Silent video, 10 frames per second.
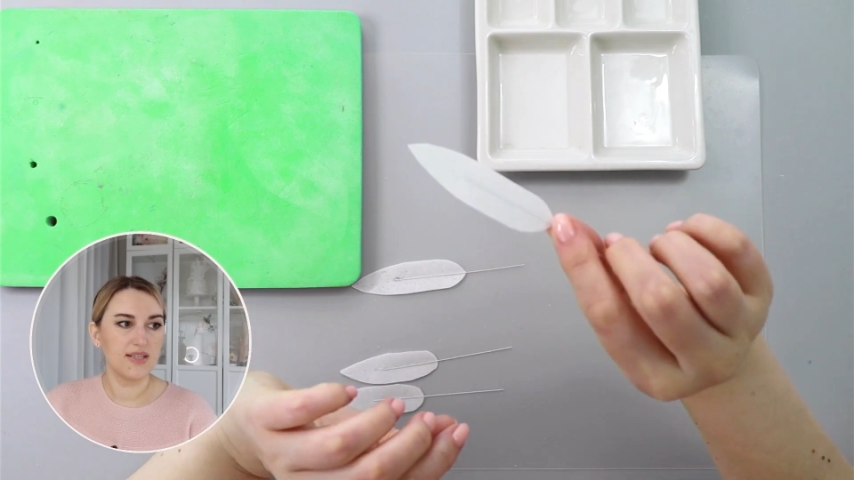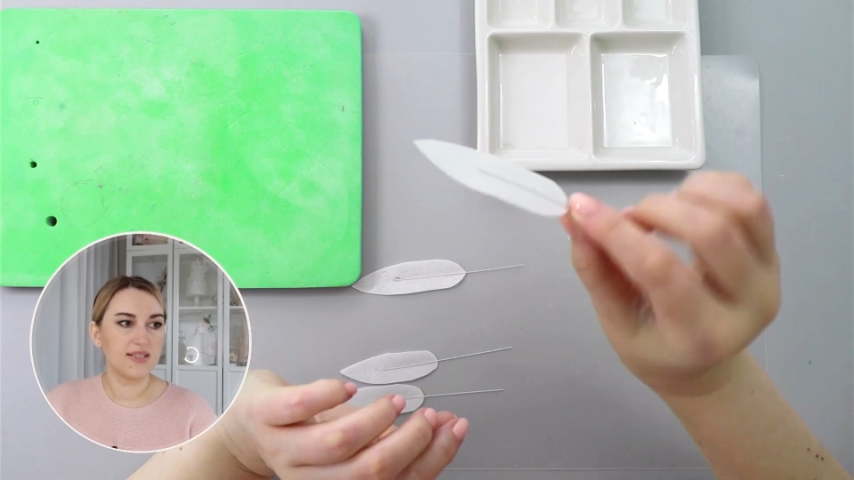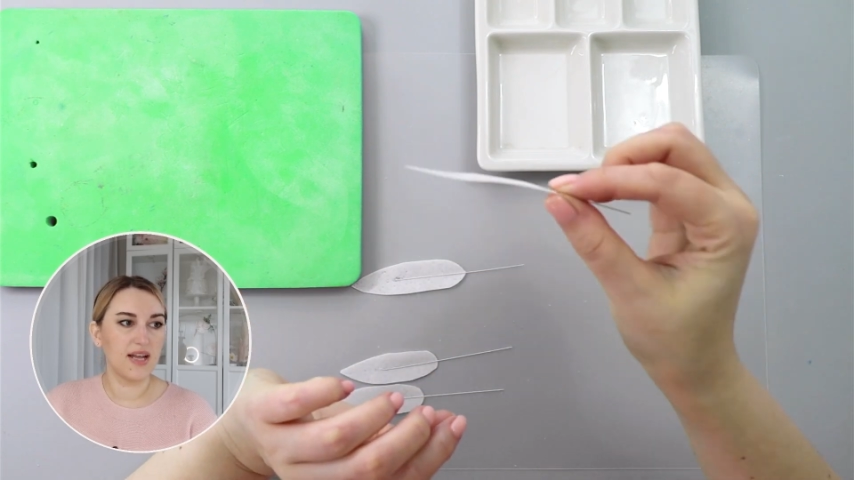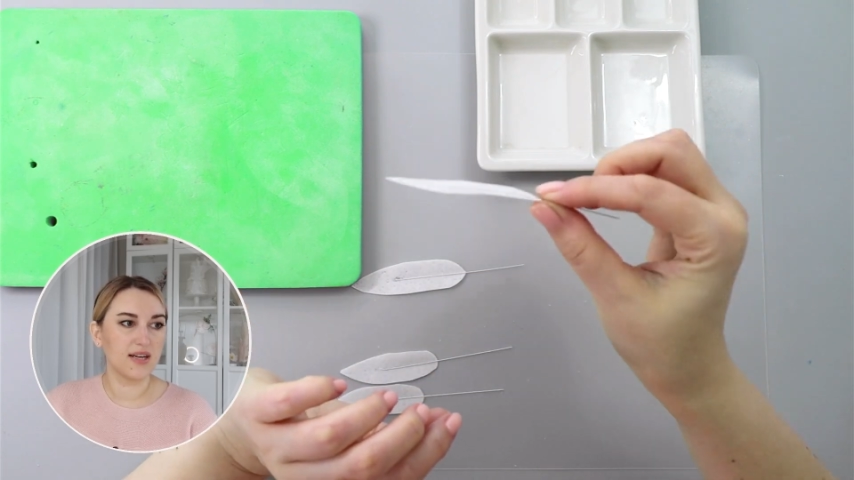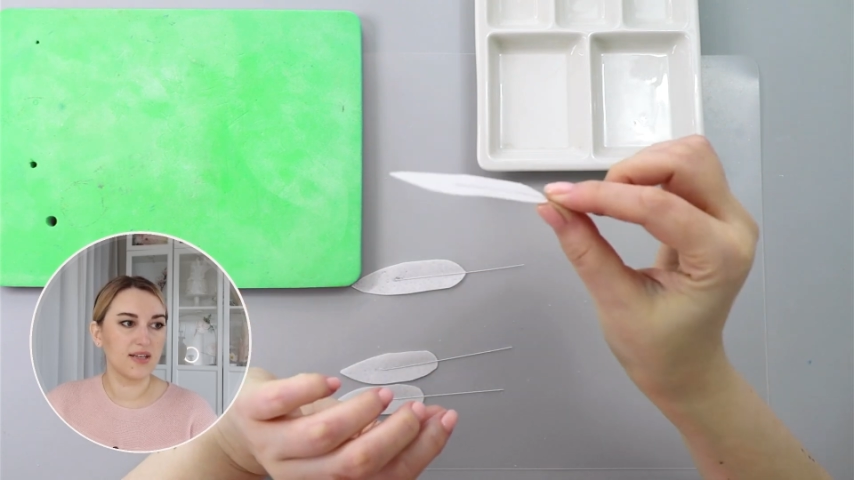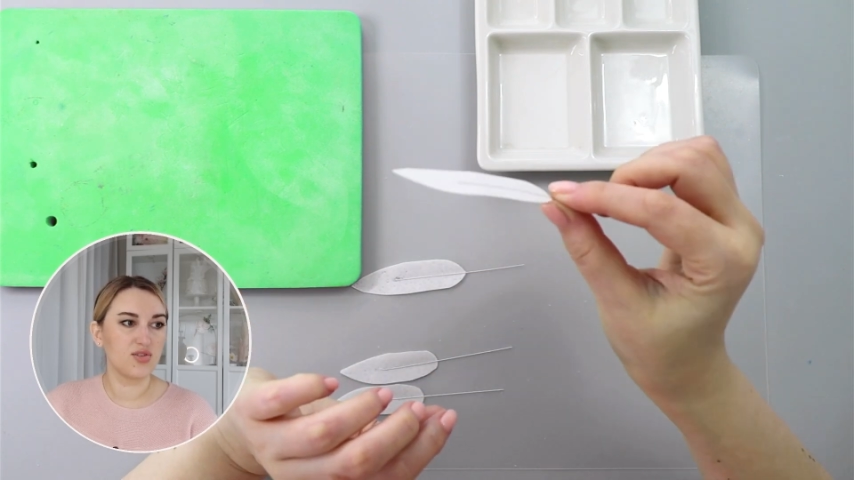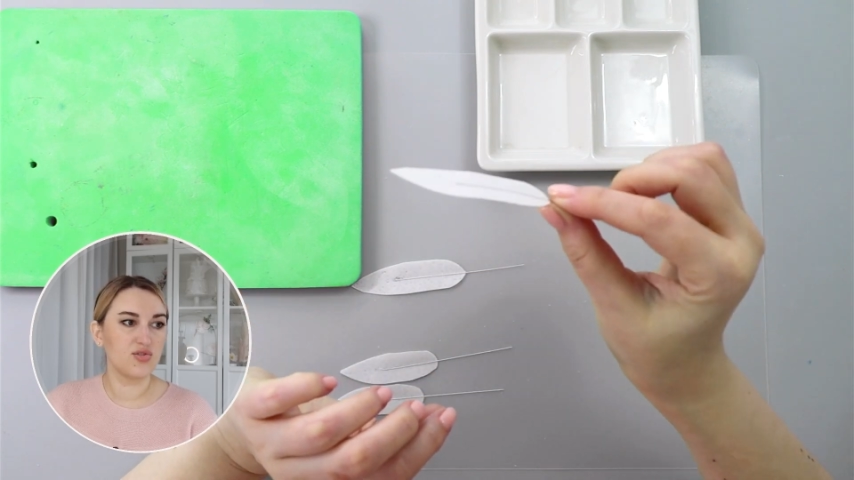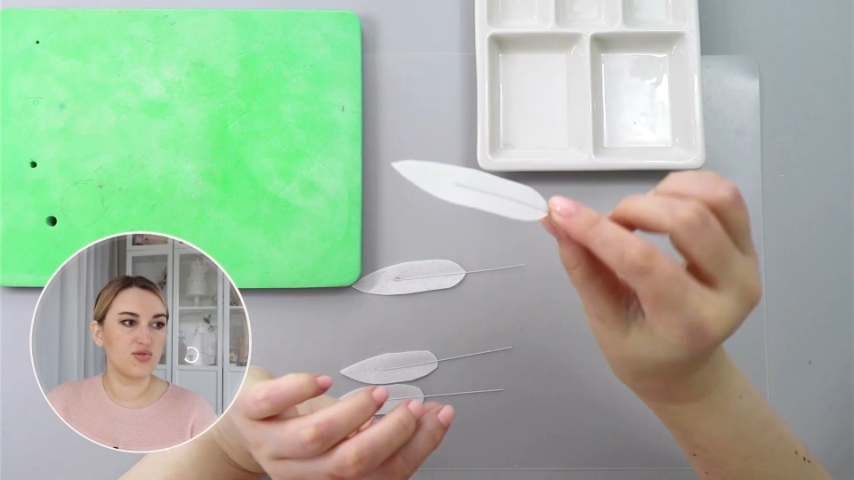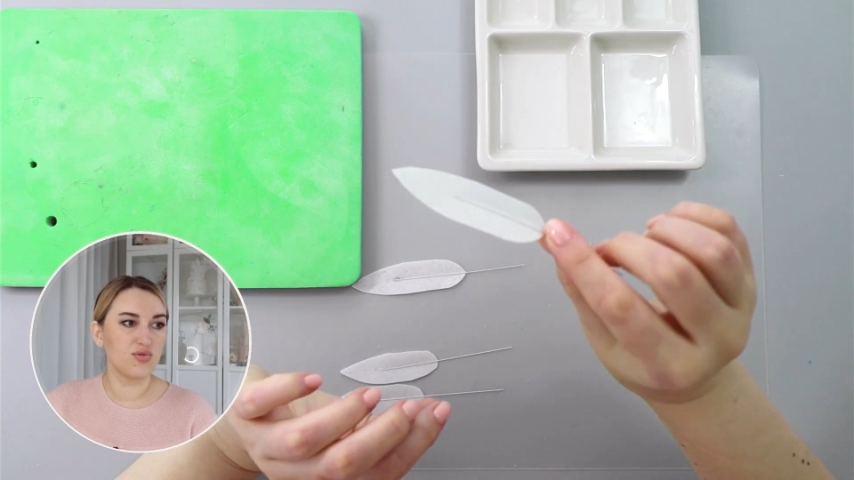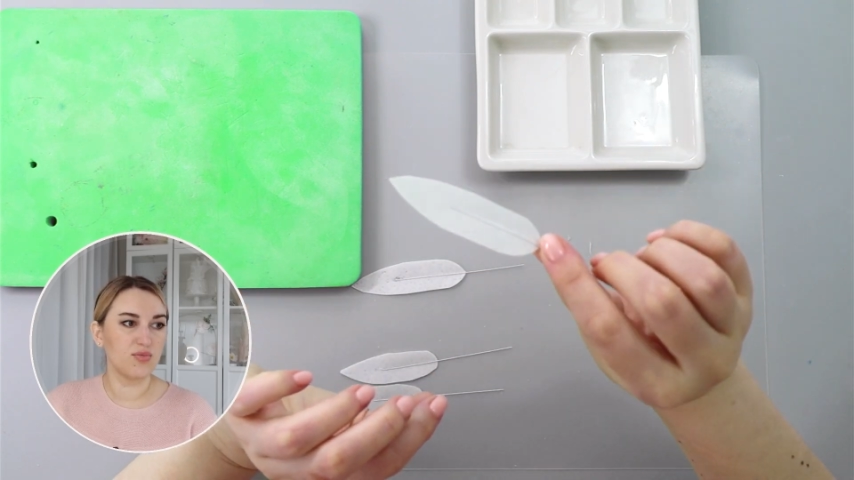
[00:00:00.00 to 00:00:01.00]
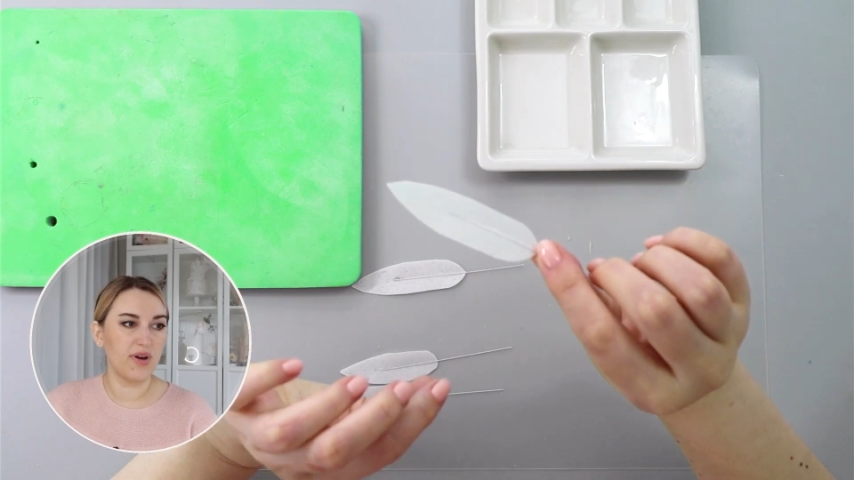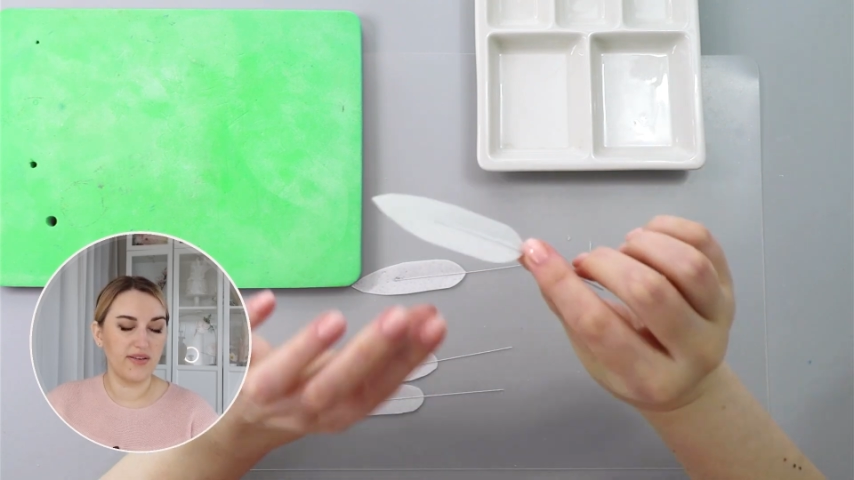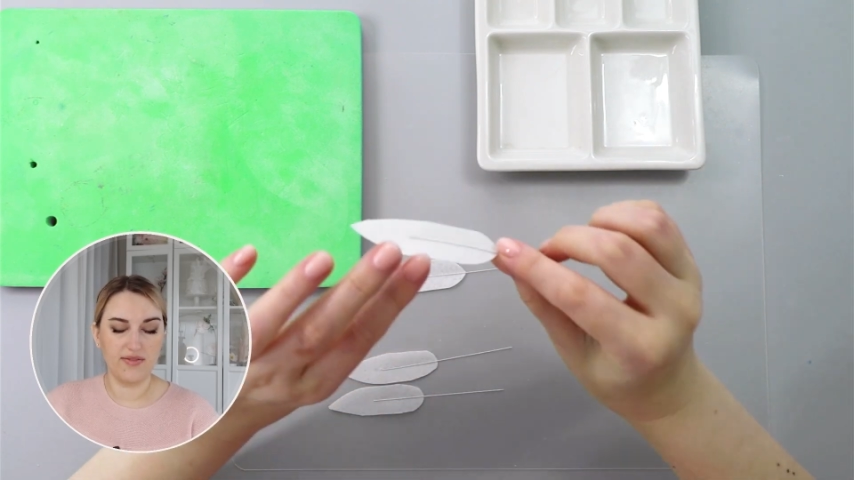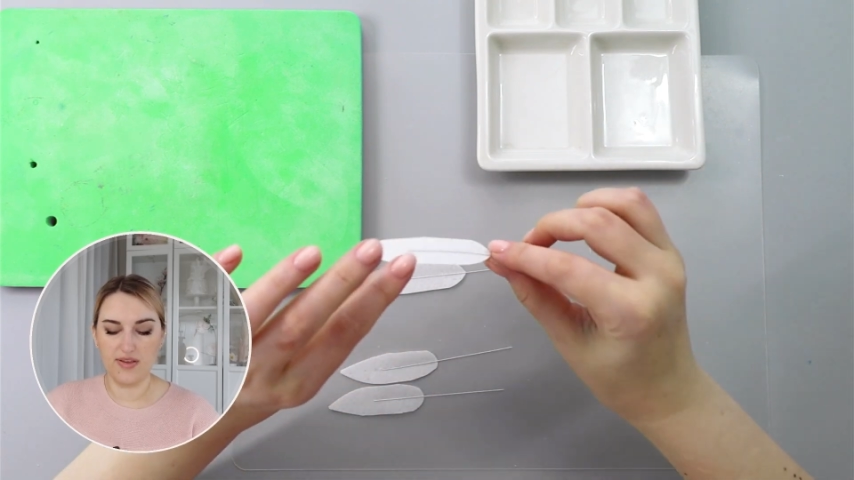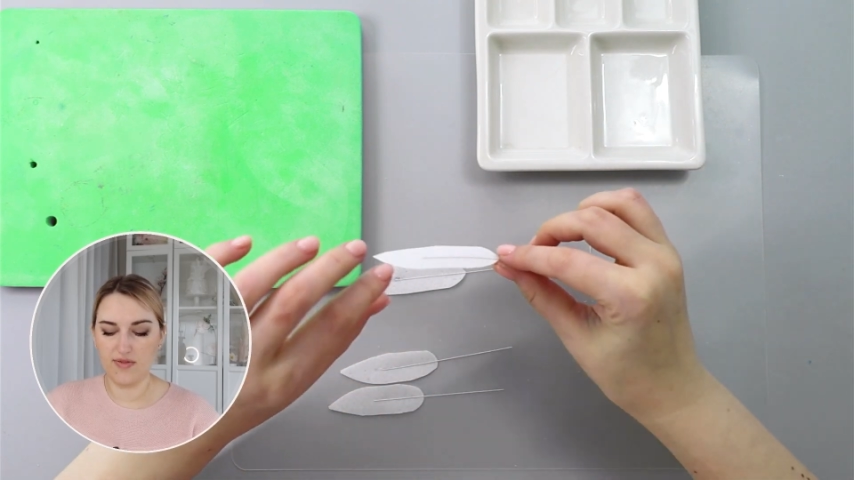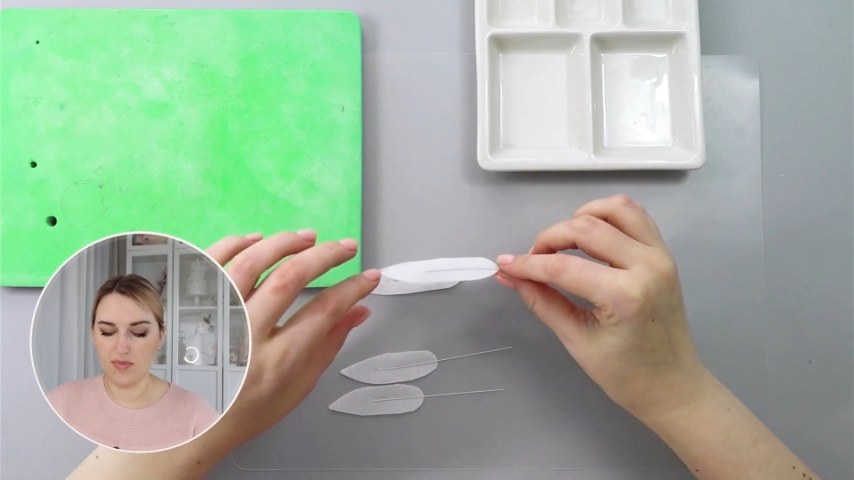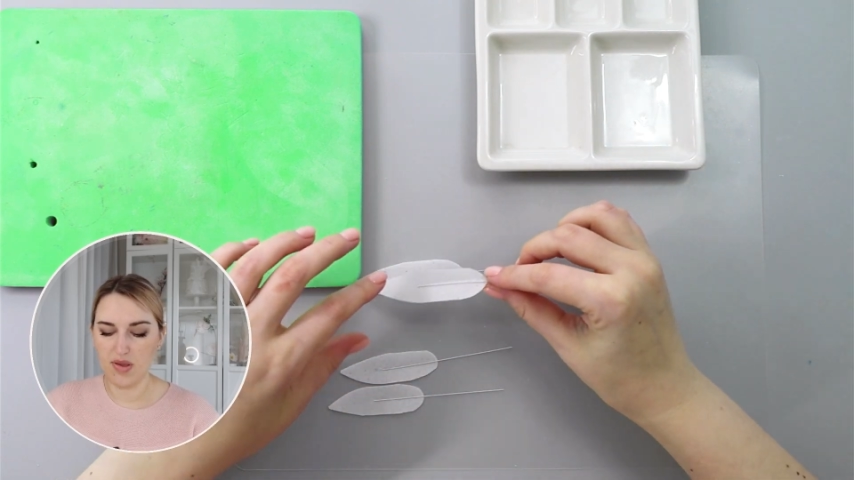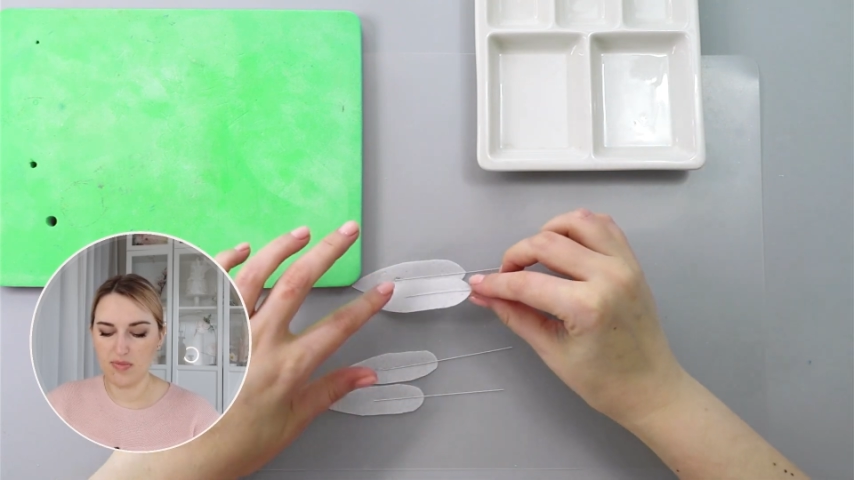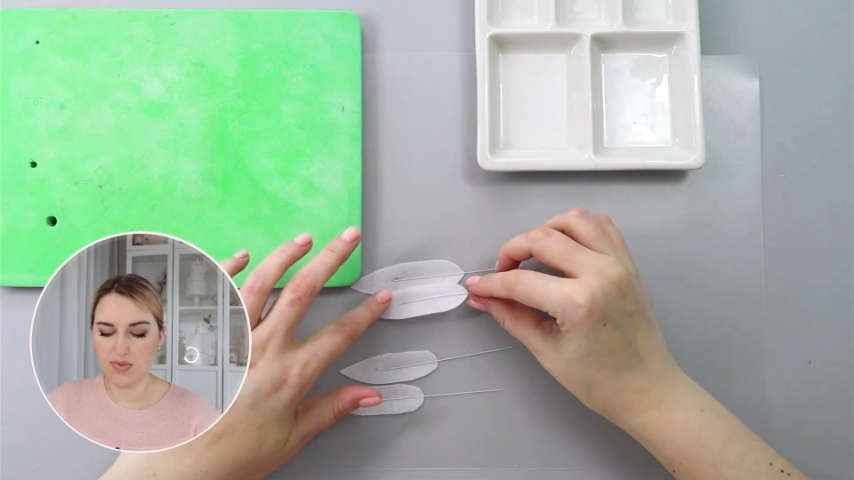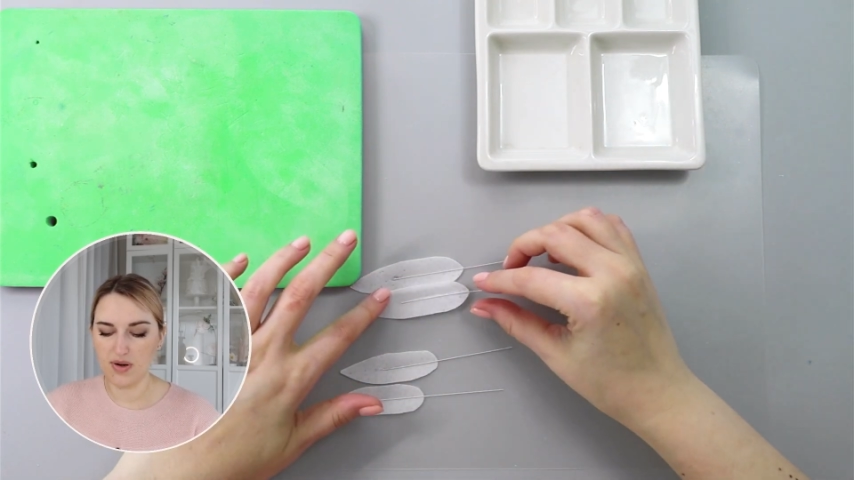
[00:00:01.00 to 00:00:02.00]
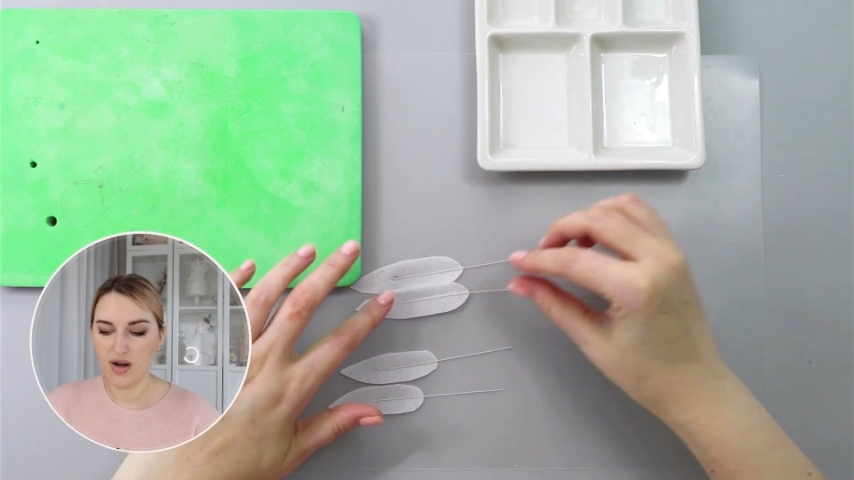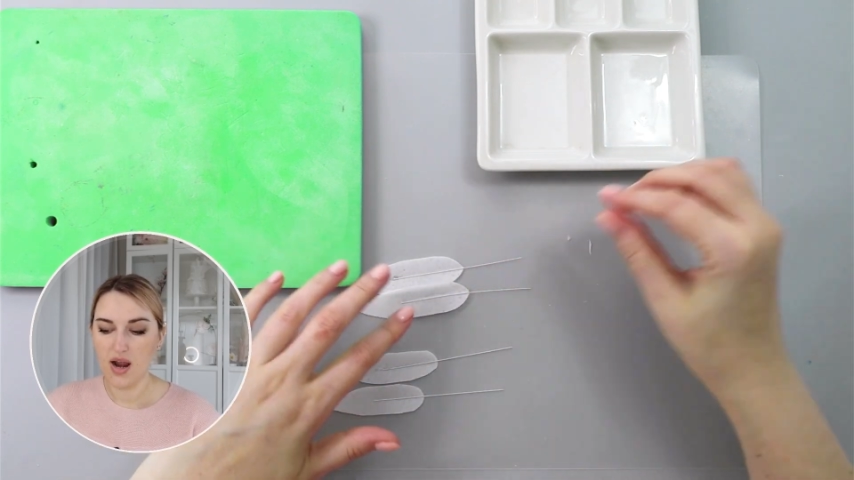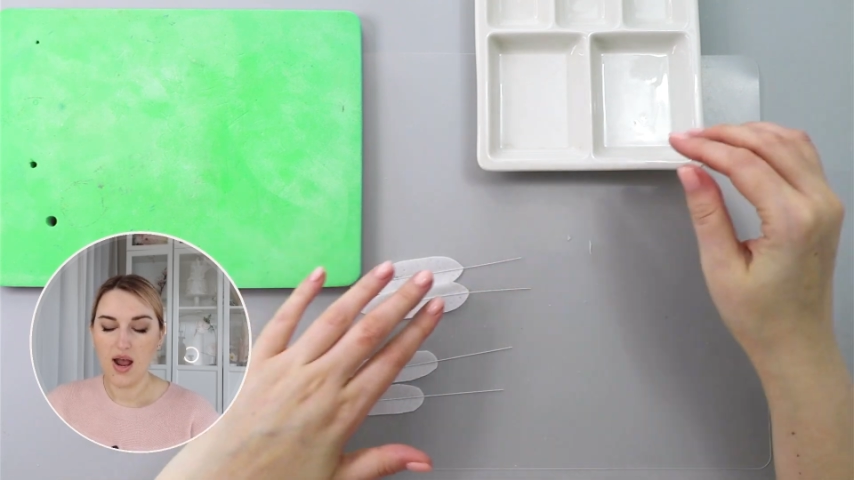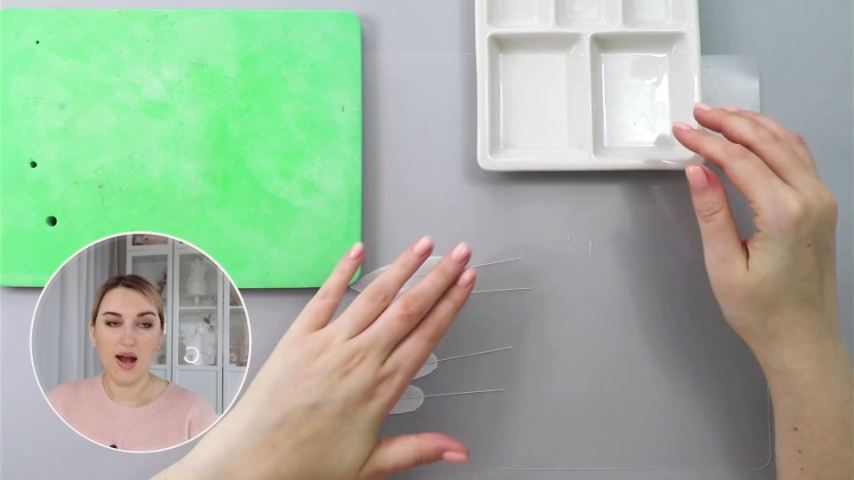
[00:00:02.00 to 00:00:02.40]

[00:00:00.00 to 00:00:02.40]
stuck to my wafer paper,